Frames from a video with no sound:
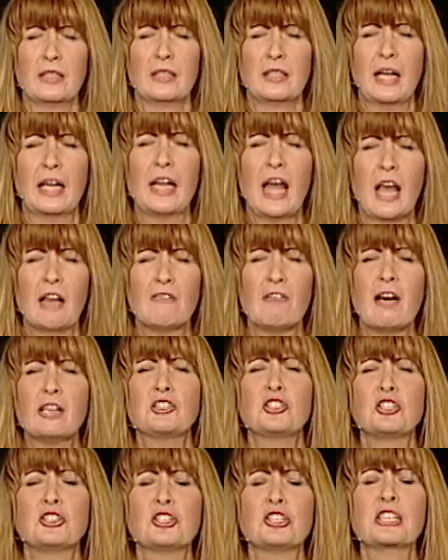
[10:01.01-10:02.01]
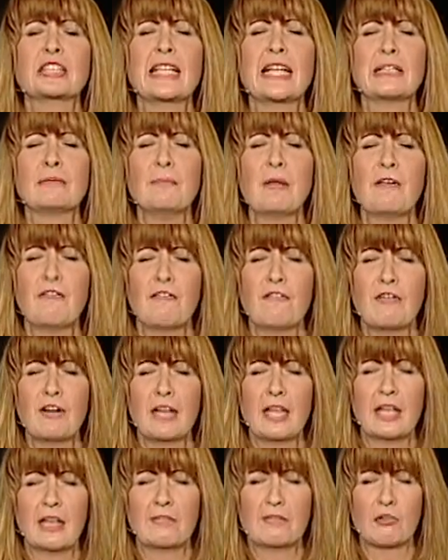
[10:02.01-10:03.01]
And I want you to set me
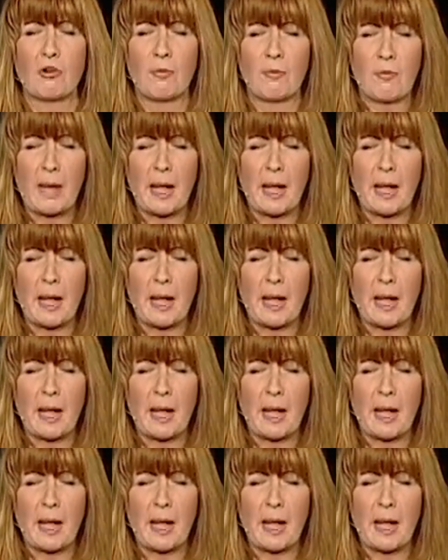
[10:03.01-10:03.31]
free from